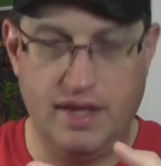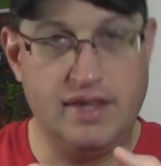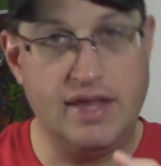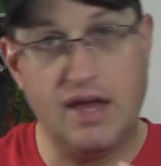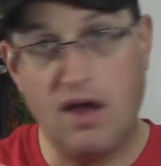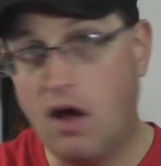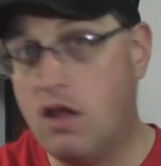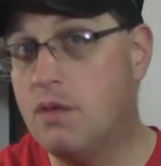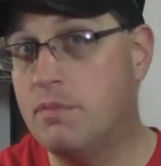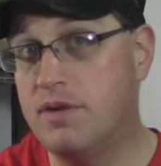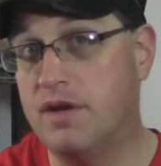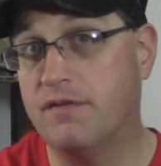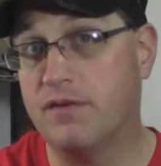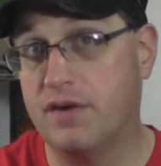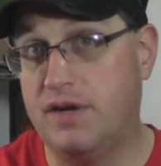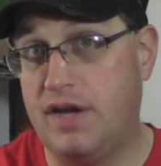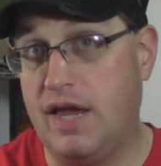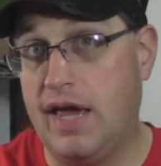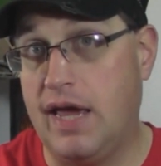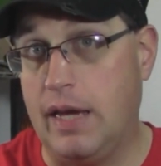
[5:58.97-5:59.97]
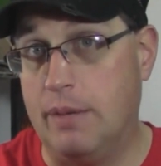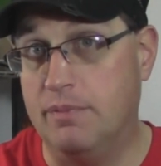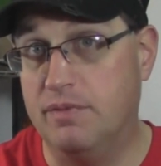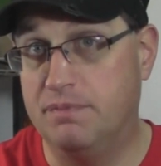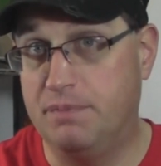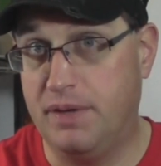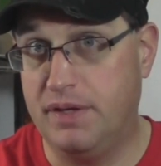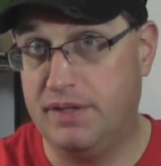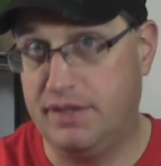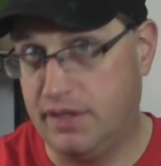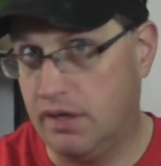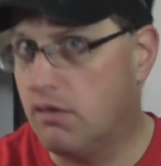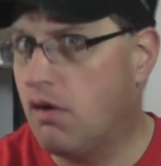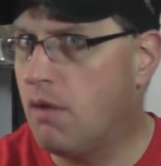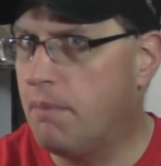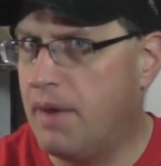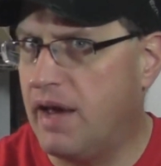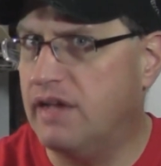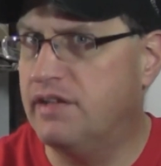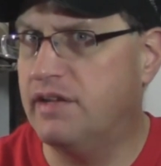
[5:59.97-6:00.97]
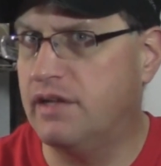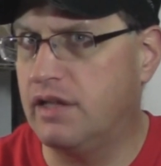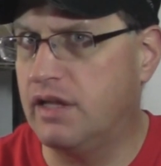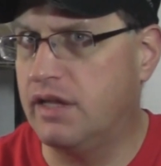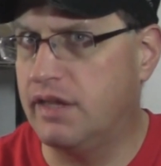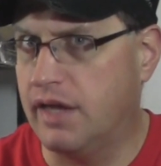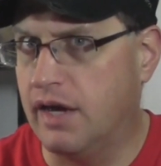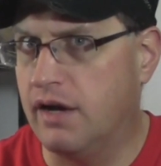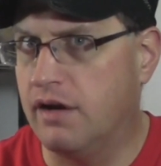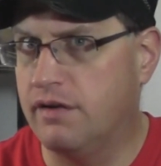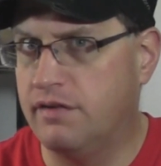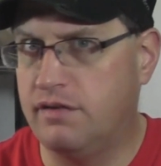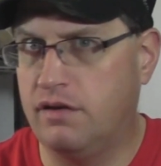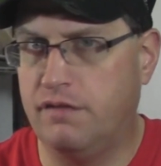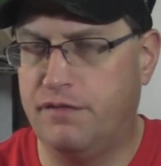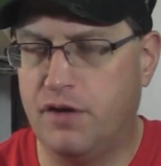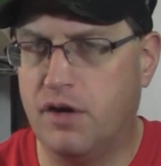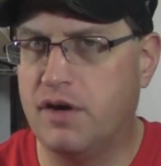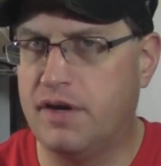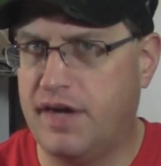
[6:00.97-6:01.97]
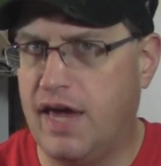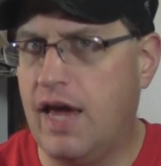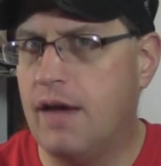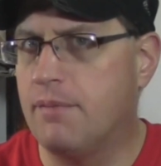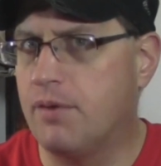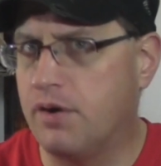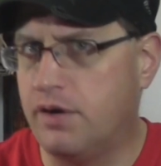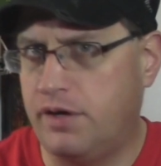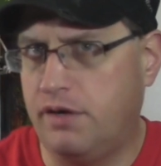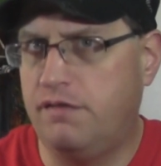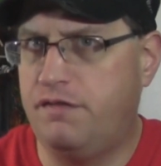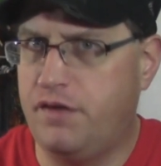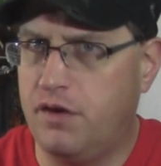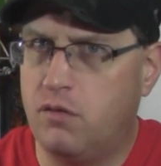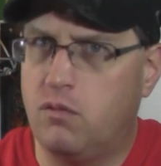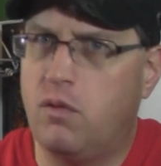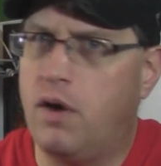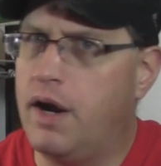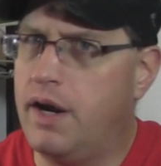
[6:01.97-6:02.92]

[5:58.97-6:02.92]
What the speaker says: They call them different names, but they're all basically there. So if you're a gamer, you feel